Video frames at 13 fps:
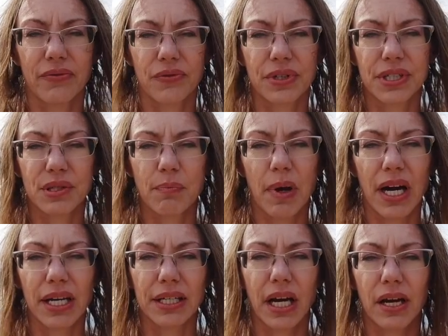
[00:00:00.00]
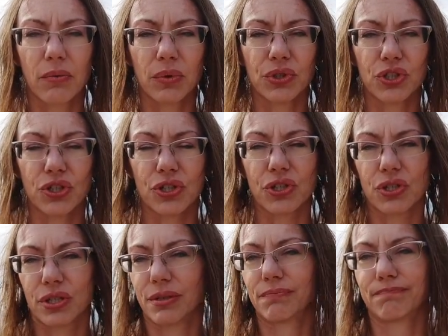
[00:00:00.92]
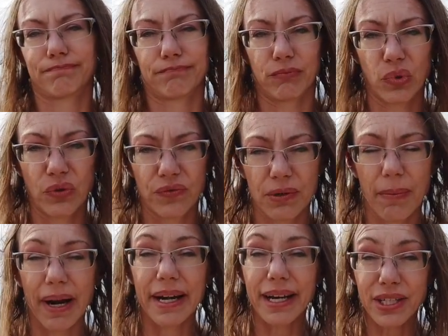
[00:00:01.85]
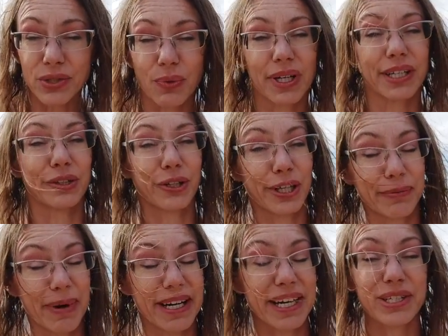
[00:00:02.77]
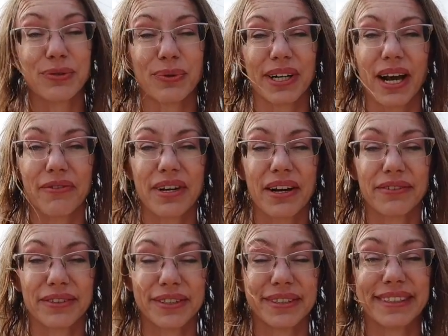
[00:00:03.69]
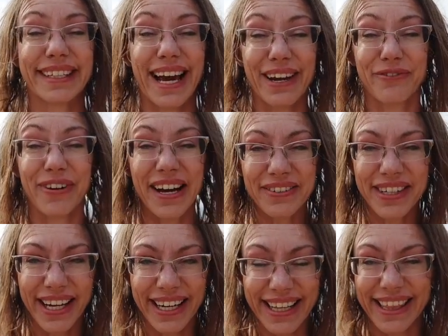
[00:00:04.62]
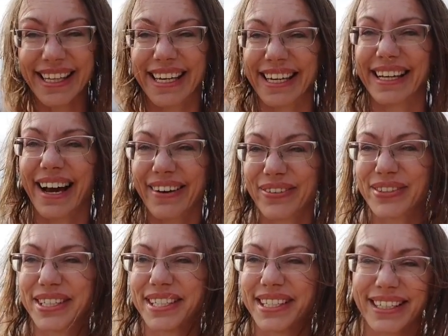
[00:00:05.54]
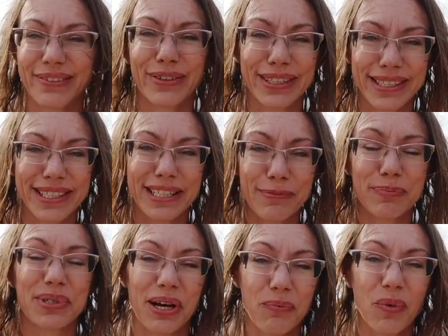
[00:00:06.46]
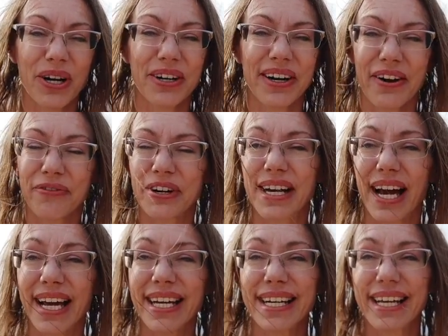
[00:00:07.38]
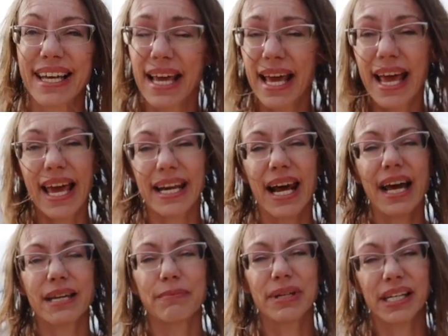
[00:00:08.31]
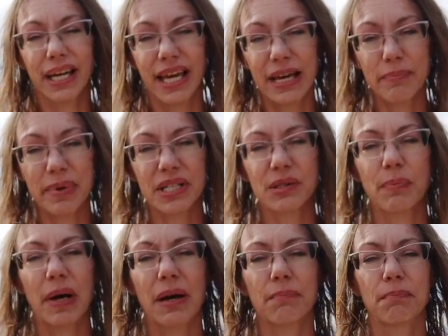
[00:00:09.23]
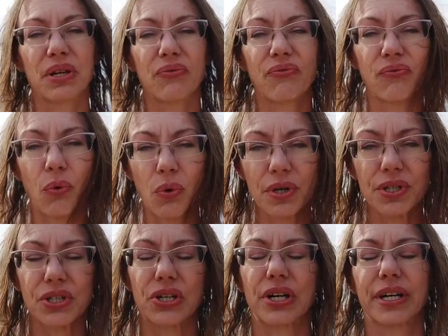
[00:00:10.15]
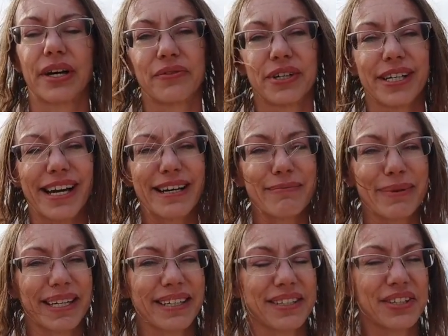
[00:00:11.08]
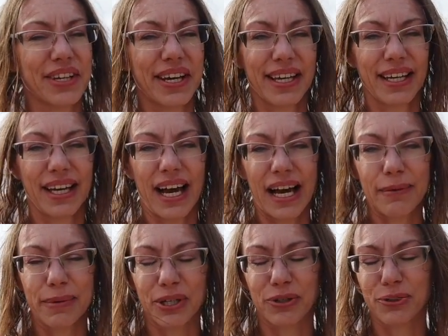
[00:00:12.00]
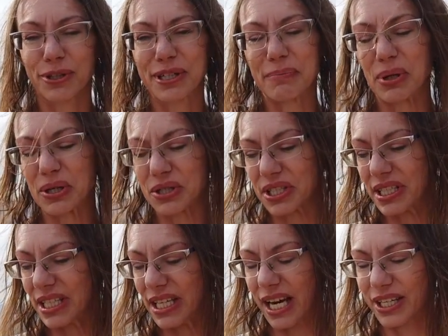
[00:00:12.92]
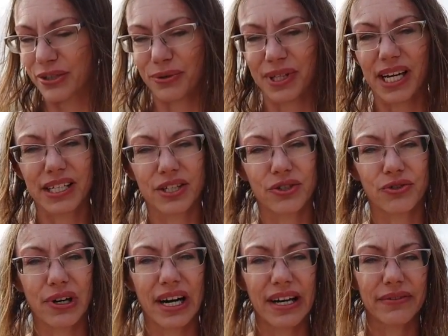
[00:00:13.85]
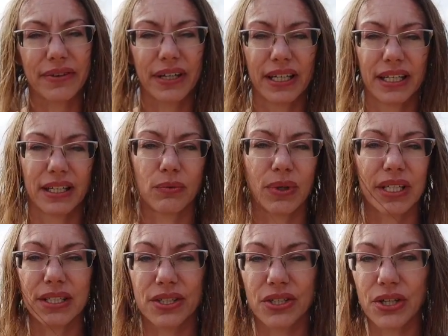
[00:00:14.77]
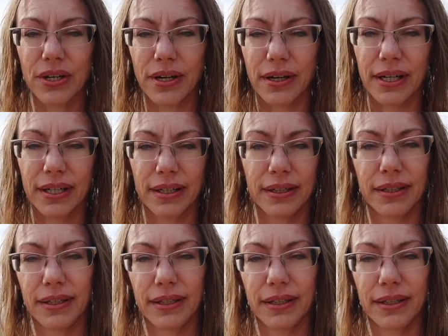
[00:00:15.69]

a free spot, I will just move to my next one and look at my next one. I've never not found anything, obviously. We sleep somewhere every night, and I am in a camping spot before dark every night because I'm an early person and I don't like to drive when it's dark.